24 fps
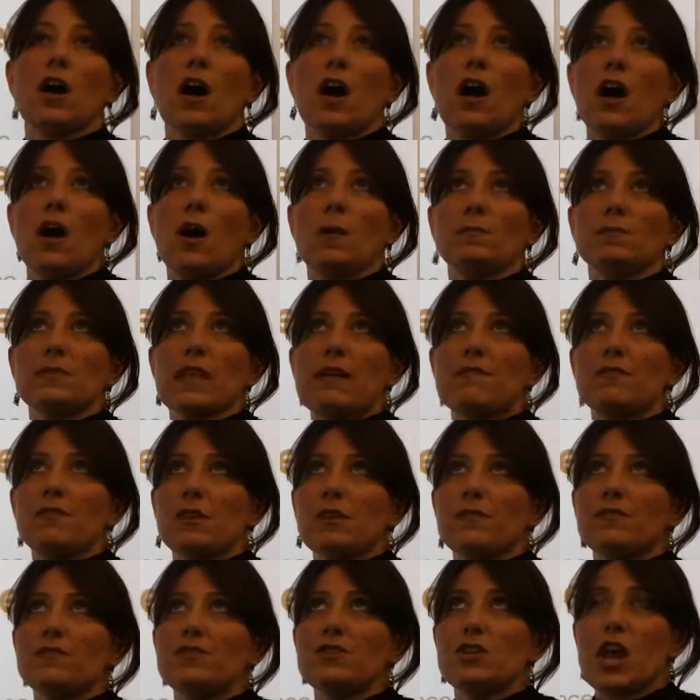
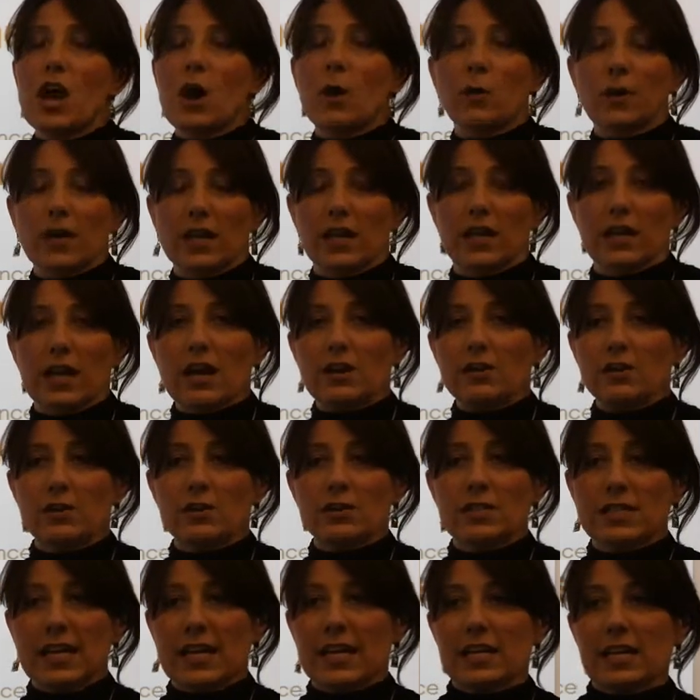level of knowing and
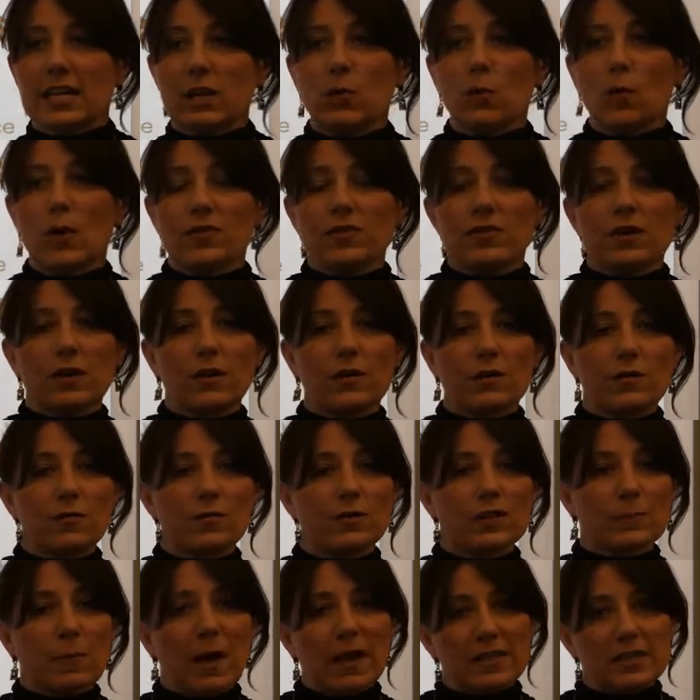understanding what their
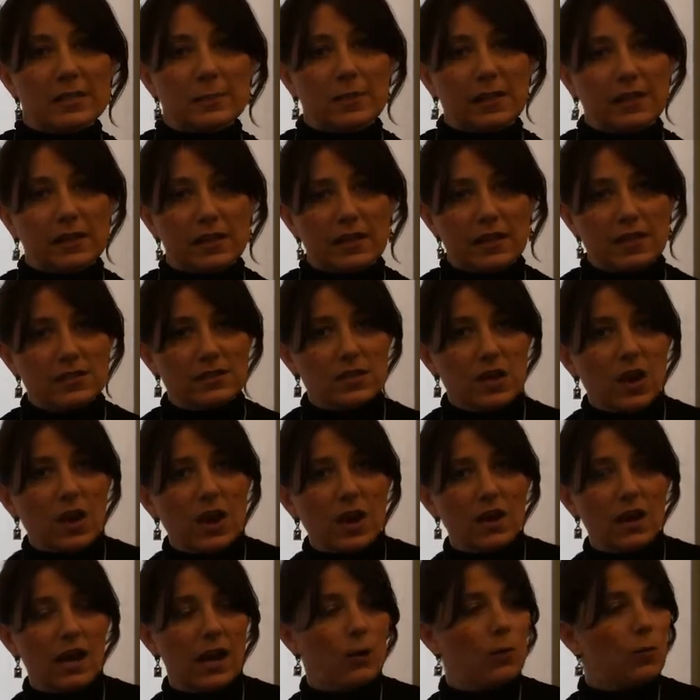responsibilities
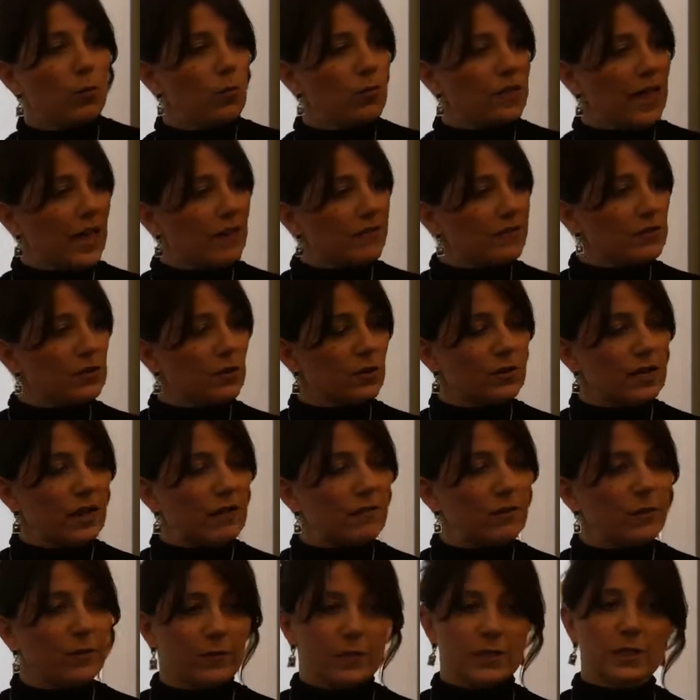are, and they have a certain
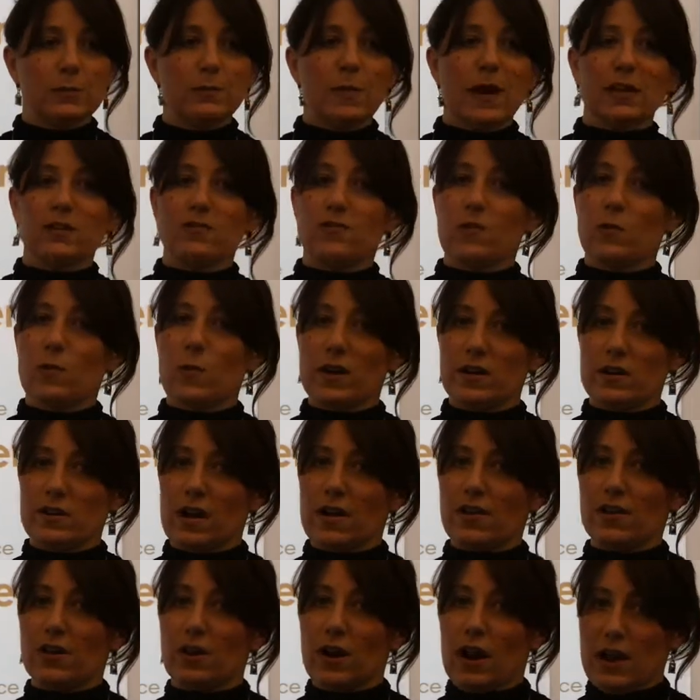level of respect for one
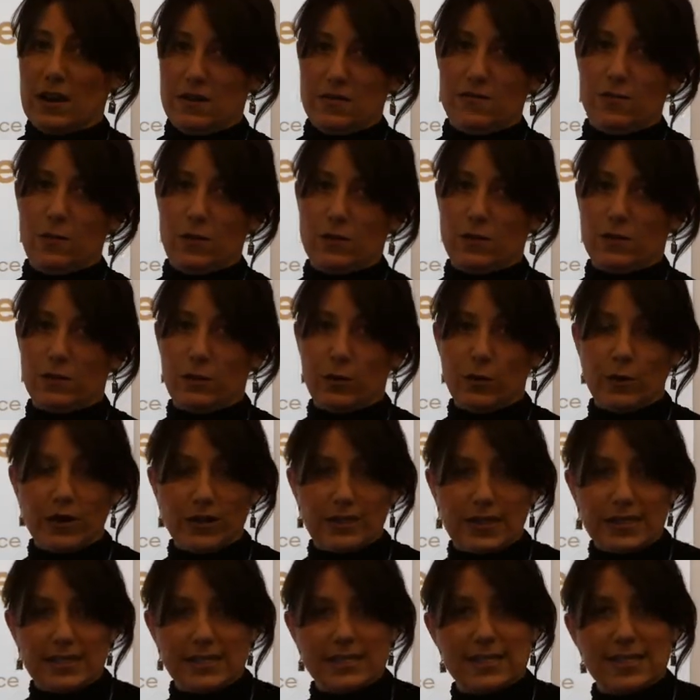another and for the
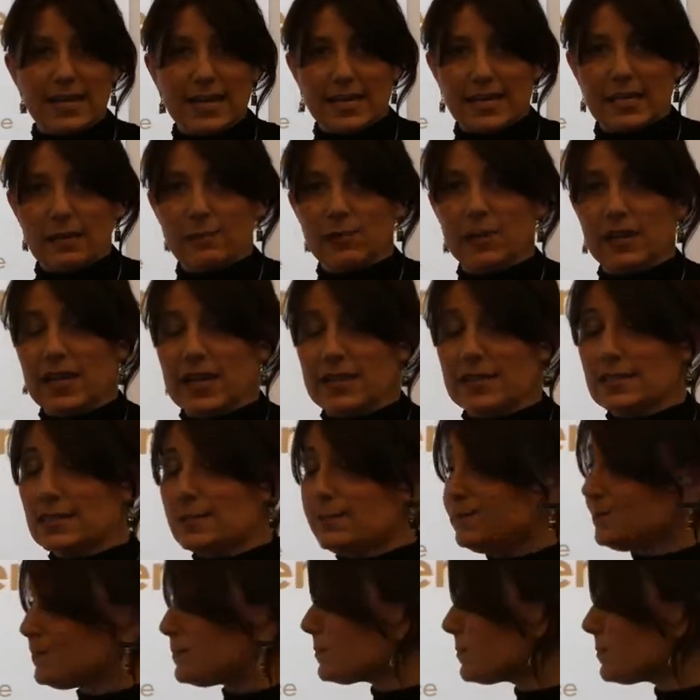learning that's taking place.